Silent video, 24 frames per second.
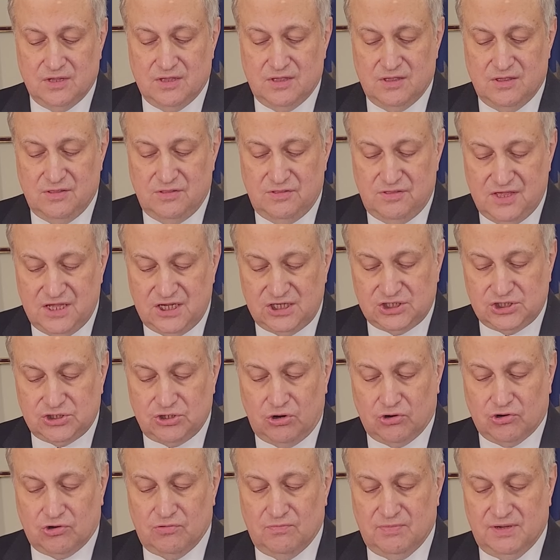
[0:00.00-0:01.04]
These
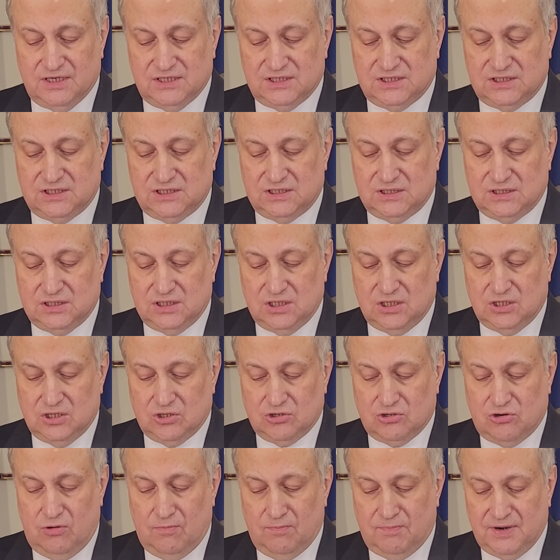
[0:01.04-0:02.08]
documents
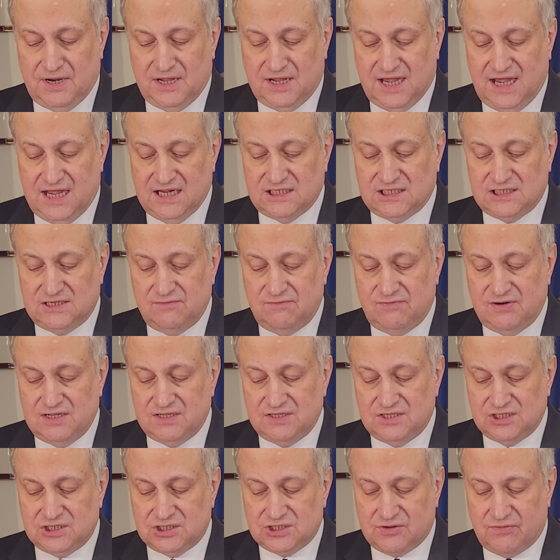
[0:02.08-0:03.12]
comprehensively
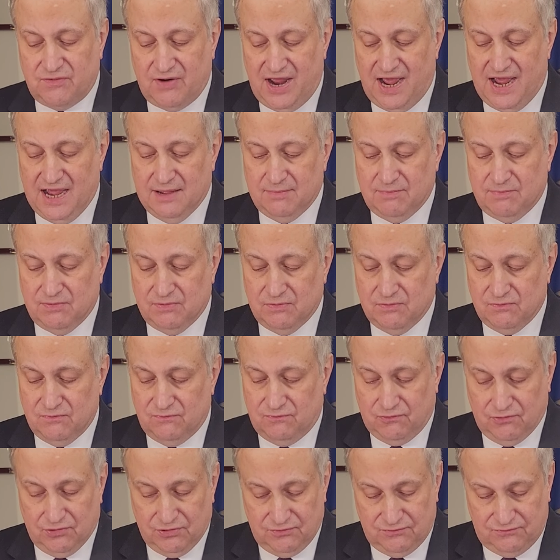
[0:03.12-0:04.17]
describe,
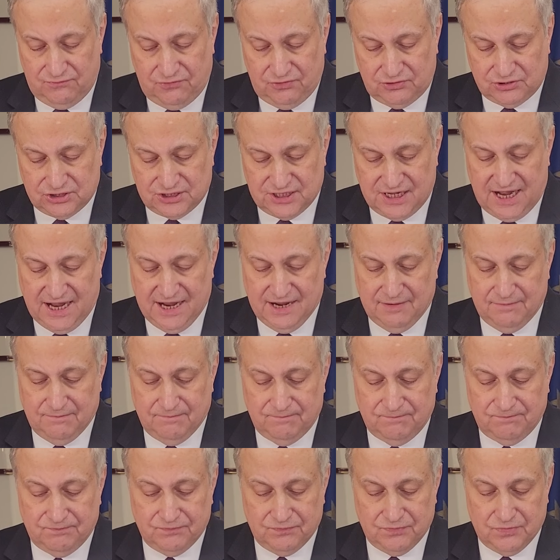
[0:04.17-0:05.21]
for the first time,
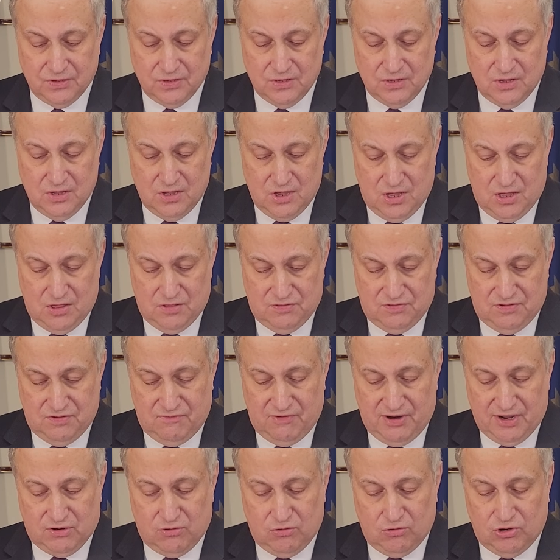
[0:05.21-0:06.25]
the
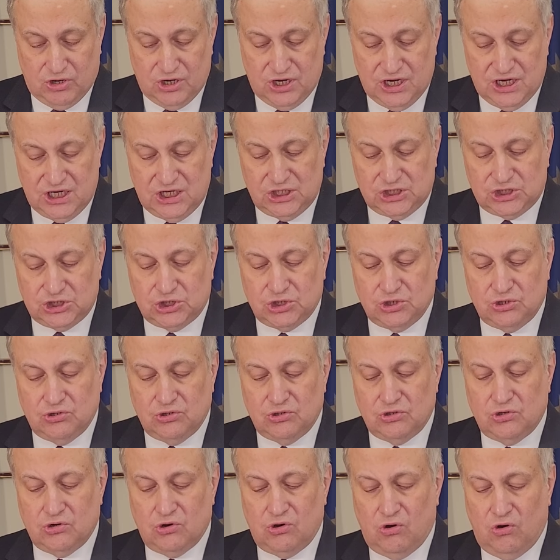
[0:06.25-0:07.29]

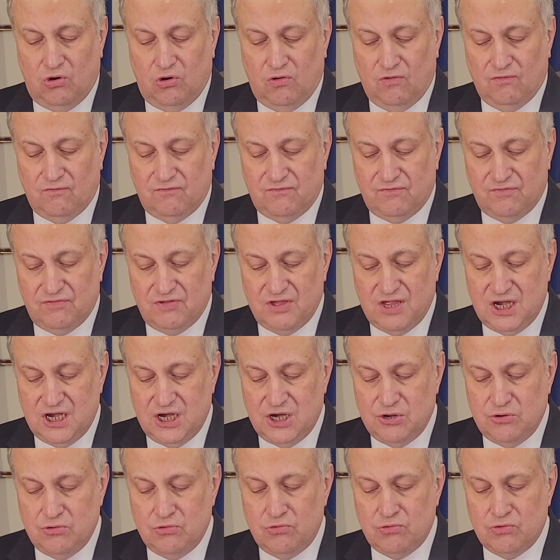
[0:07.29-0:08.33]
recognition of the
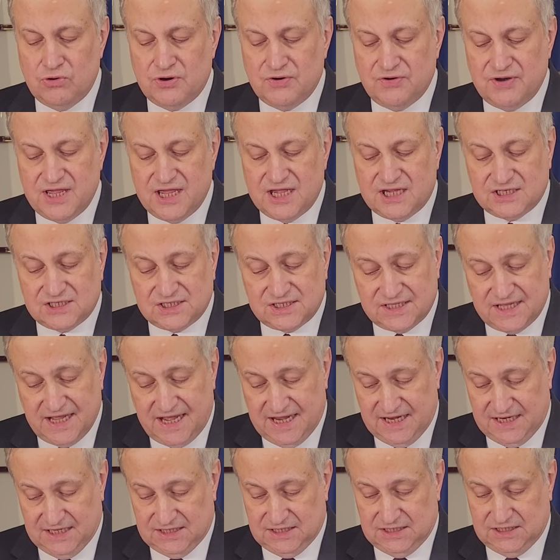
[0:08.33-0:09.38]
new Greek
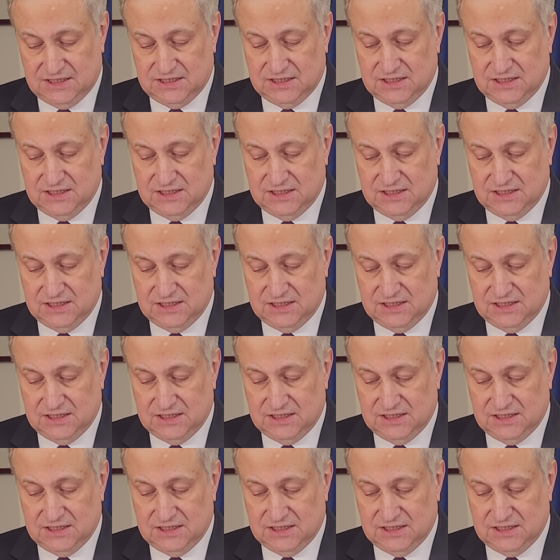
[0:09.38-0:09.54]
state.